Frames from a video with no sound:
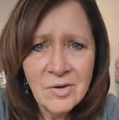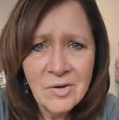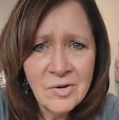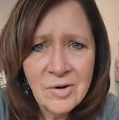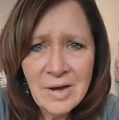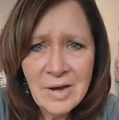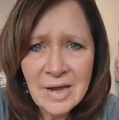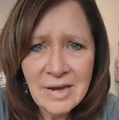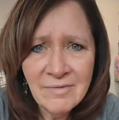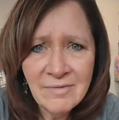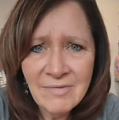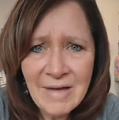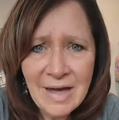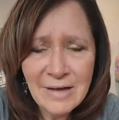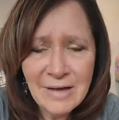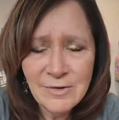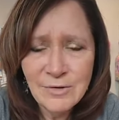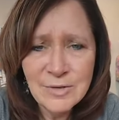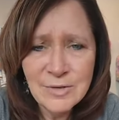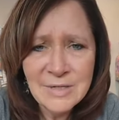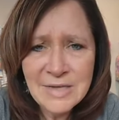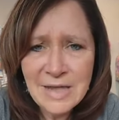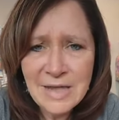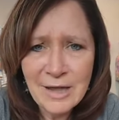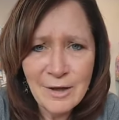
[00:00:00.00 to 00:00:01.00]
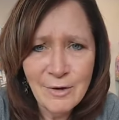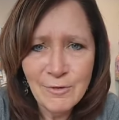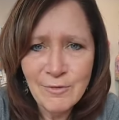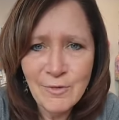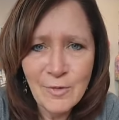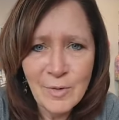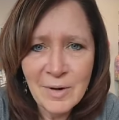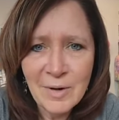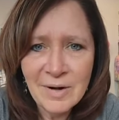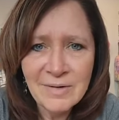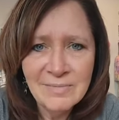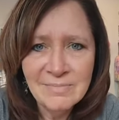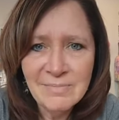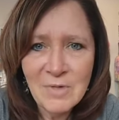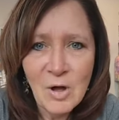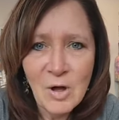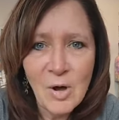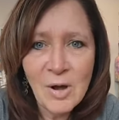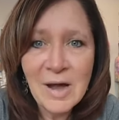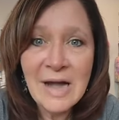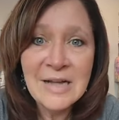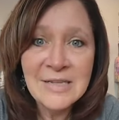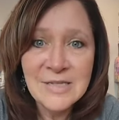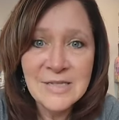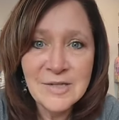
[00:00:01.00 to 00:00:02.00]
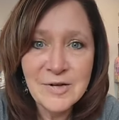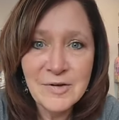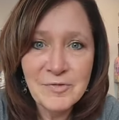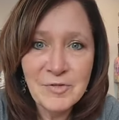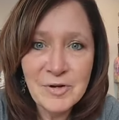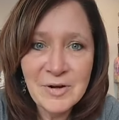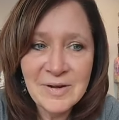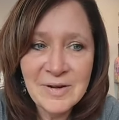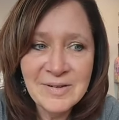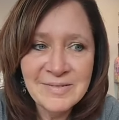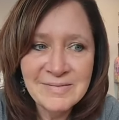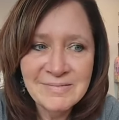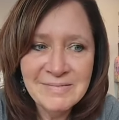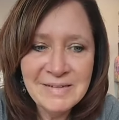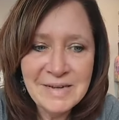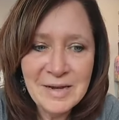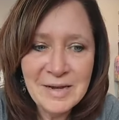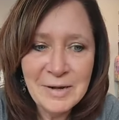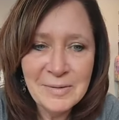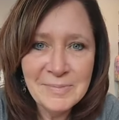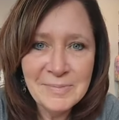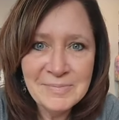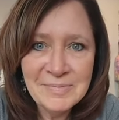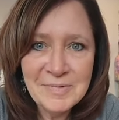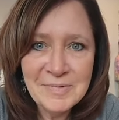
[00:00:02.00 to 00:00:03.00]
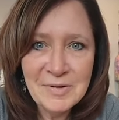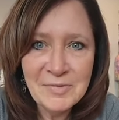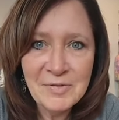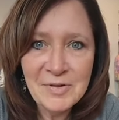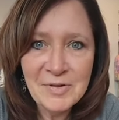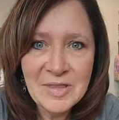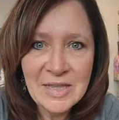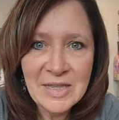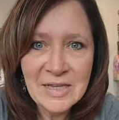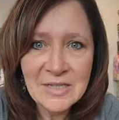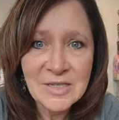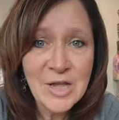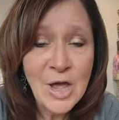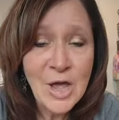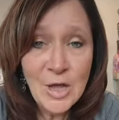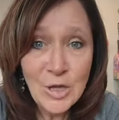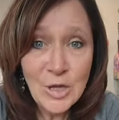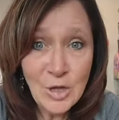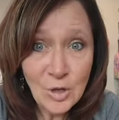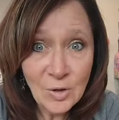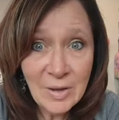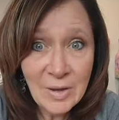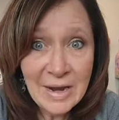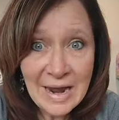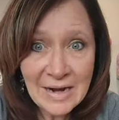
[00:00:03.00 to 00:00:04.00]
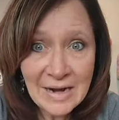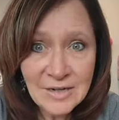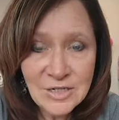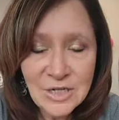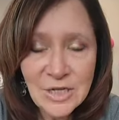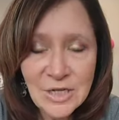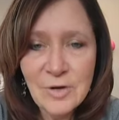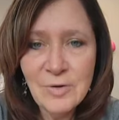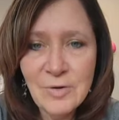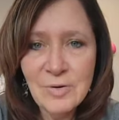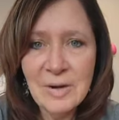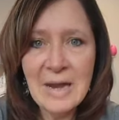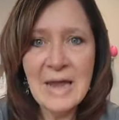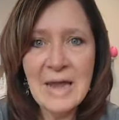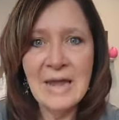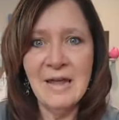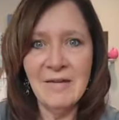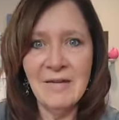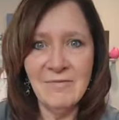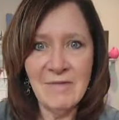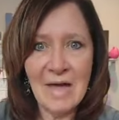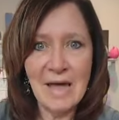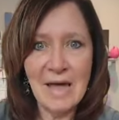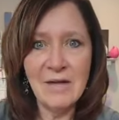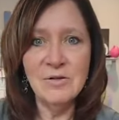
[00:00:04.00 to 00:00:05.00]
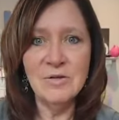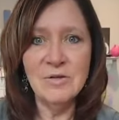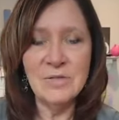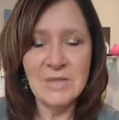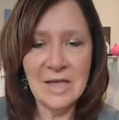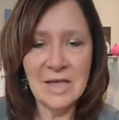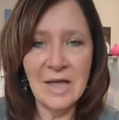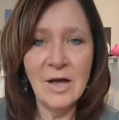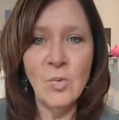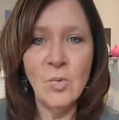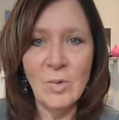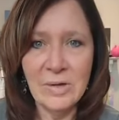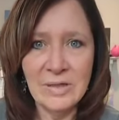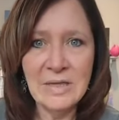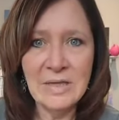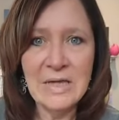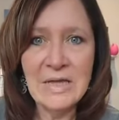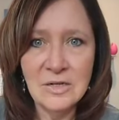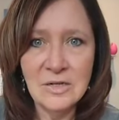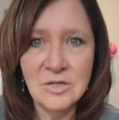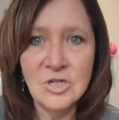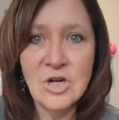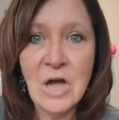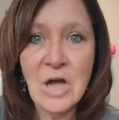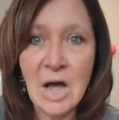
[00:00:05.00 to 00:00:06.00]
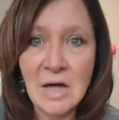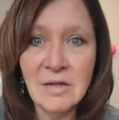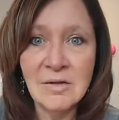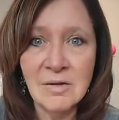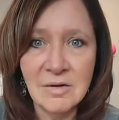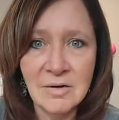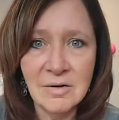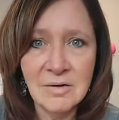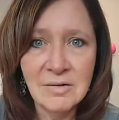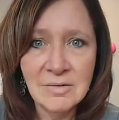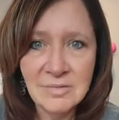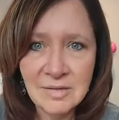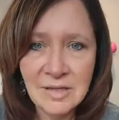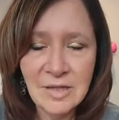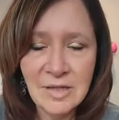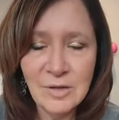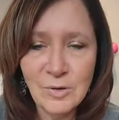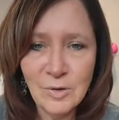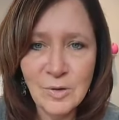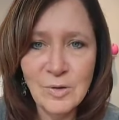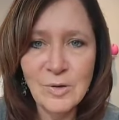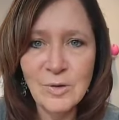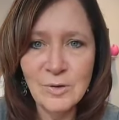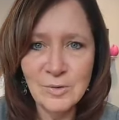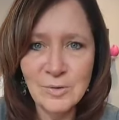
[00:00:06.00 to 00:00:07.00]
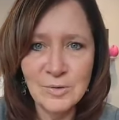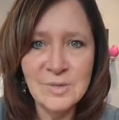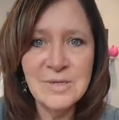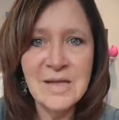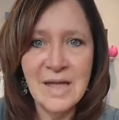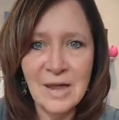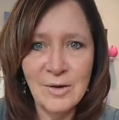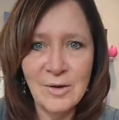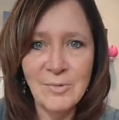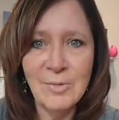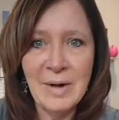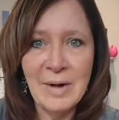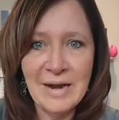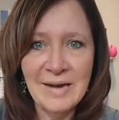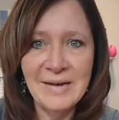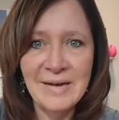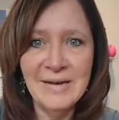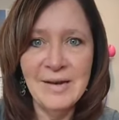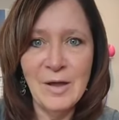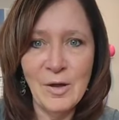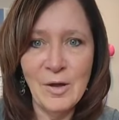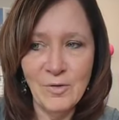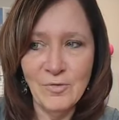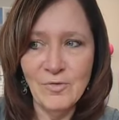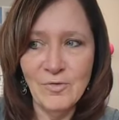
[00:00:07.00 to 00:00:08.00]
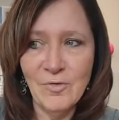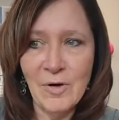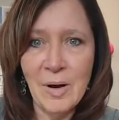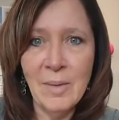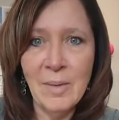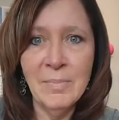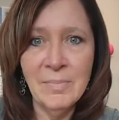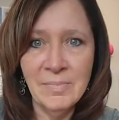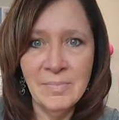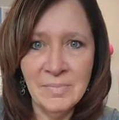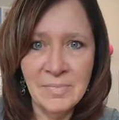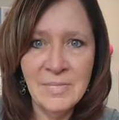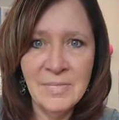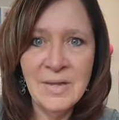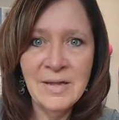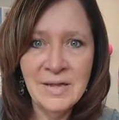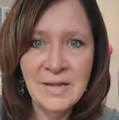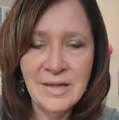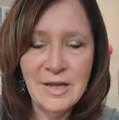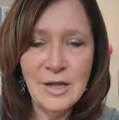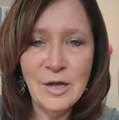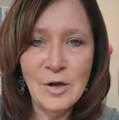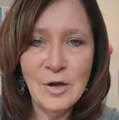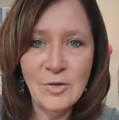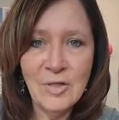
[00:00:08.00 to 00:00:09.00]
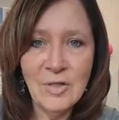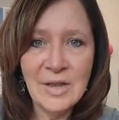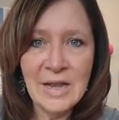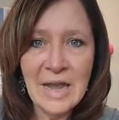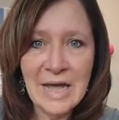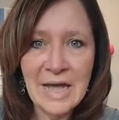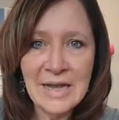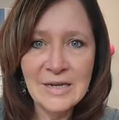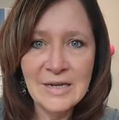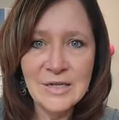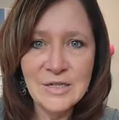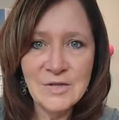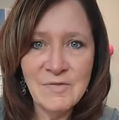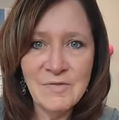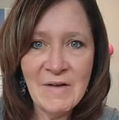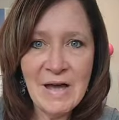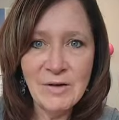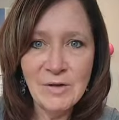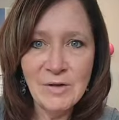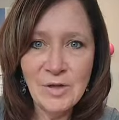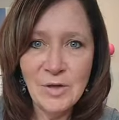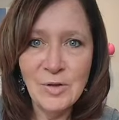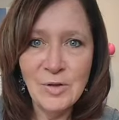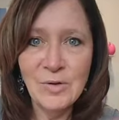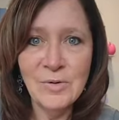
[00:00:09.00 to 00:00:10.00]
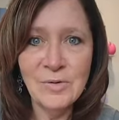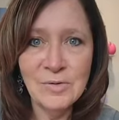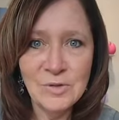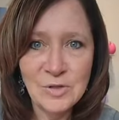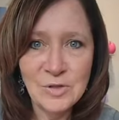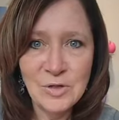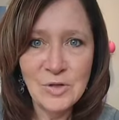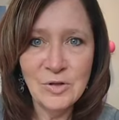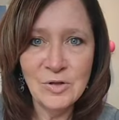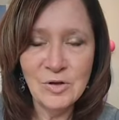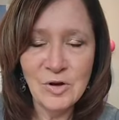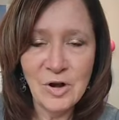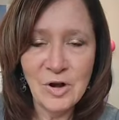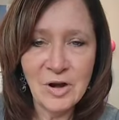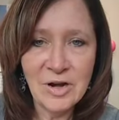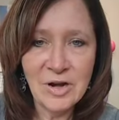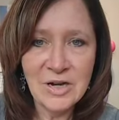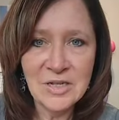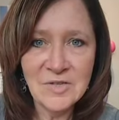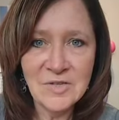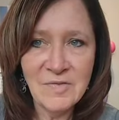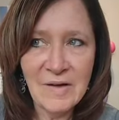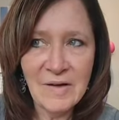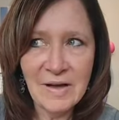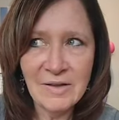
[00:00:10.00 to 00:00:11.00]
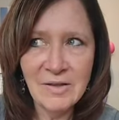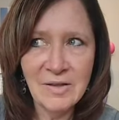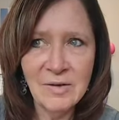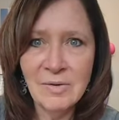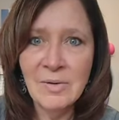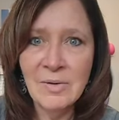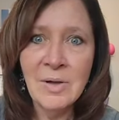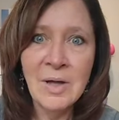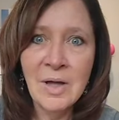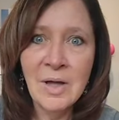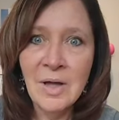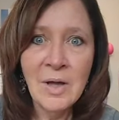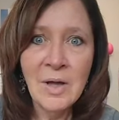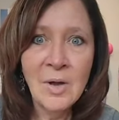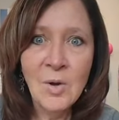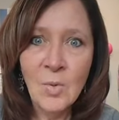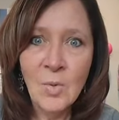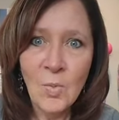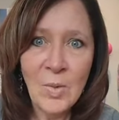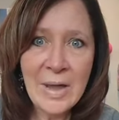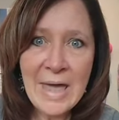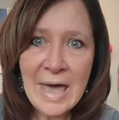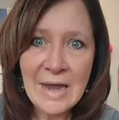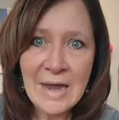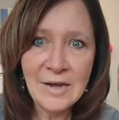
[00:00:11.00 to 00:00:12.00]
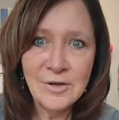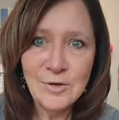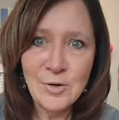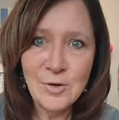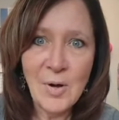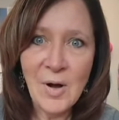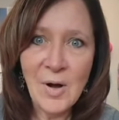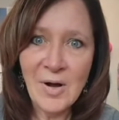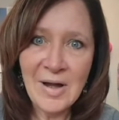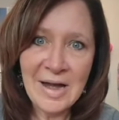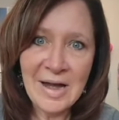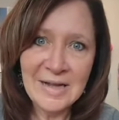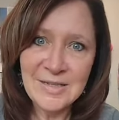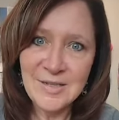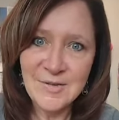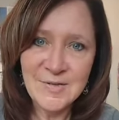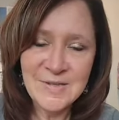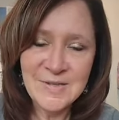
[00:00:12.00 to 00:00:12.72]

create a value scale for all kinds of different things. You can actually create a value scale with each color that you use and go from, the lightest value to the darkest value. We had to do all kinds